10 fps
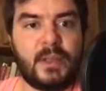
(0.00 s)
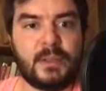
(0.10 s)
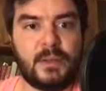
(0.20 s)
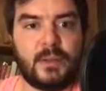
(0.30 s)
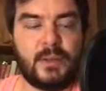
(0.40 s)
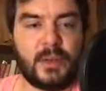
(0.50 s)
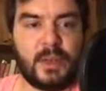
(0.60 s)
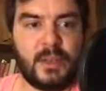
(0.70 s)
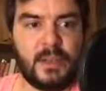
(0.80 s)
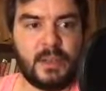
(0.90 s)
So you can
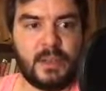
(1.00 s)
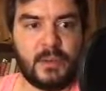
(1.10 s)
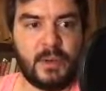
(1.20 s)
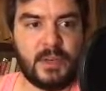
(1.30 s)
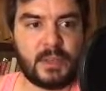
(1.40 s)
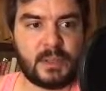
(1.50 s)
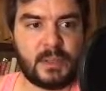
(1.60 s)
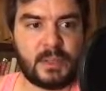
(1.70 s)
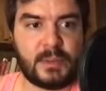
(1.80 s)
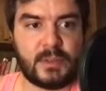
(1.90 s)
hear, read our
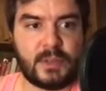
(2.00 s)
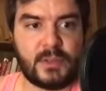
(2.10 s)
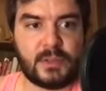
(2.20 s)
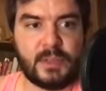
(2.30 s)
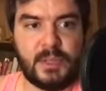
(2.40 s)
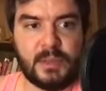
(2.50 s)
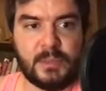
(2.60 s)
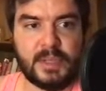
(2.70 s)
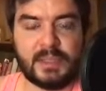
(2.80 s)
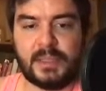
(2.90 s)
description also here,
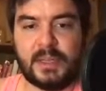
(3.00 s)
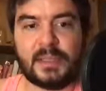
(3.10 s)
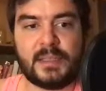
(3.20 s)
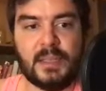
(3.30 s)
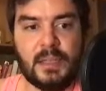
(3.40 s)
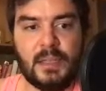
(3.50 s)
but this is in Haskell.